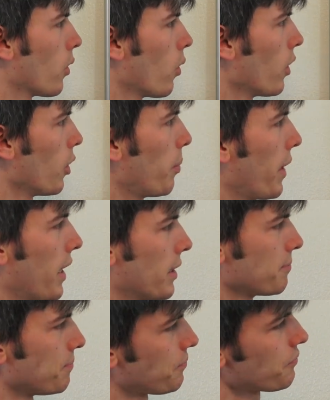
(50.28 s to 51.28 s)
your oil
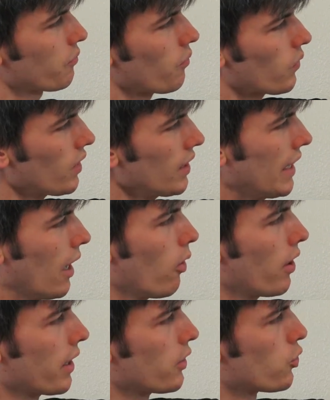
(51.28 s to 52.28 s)
pan. Now
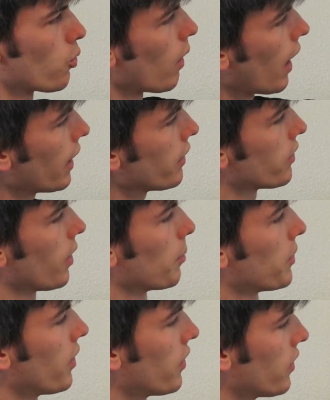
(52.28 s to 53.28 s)
on a dry
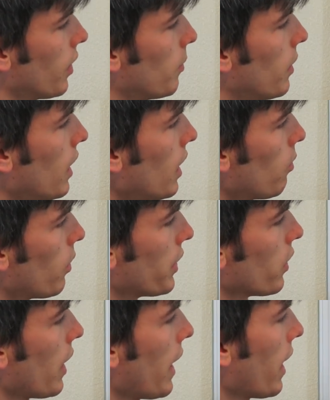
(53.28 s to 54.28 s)
sump system, what
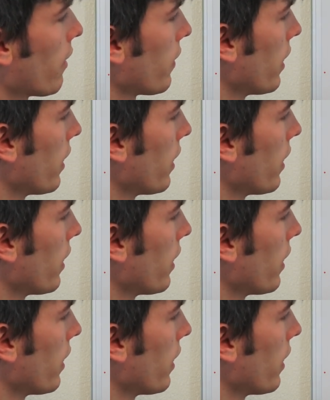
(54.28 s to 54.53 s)
you'll have